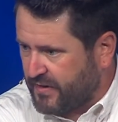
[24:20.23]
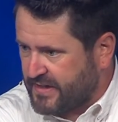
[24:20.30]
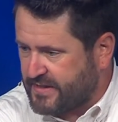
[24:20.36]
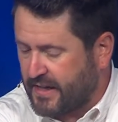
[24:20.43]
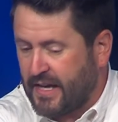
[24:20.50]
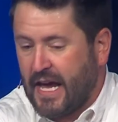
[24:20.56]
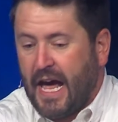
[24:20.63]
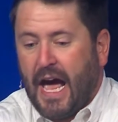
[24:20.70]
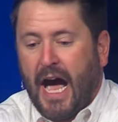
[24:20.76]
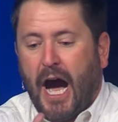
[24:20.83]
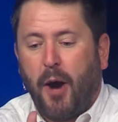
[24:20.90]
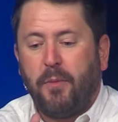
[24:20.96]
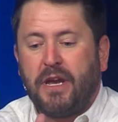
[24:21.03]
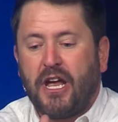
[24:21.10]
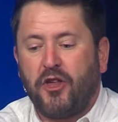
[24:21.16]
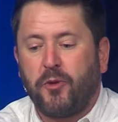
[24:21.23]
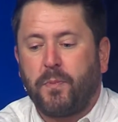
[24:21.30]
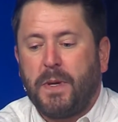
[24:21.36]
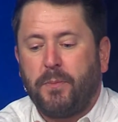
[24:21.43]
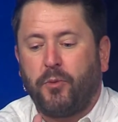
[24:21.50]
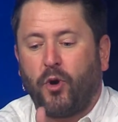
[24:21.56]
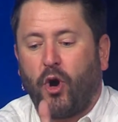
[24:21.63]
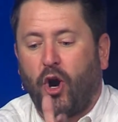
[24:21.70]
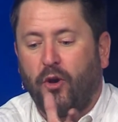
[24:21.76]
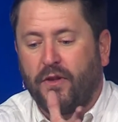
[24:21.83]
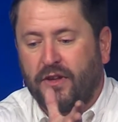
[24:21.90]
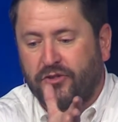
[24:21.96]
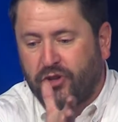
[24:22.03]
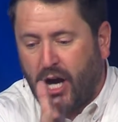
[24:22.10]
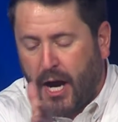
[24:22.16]
And I said, how many other people are
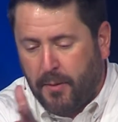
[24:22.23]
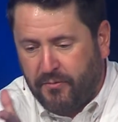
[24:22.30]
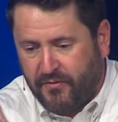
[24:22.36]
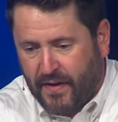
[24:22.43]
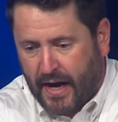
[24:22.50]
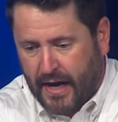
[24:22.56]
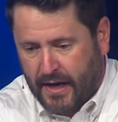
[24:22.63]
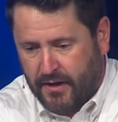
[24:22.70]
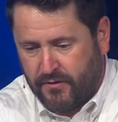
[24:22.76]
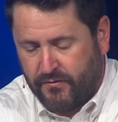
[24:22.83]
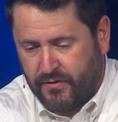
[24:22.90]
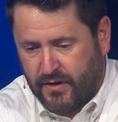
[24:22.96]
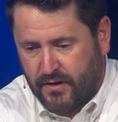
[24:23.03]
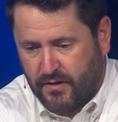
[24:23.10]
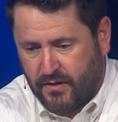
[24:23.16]
in the top 5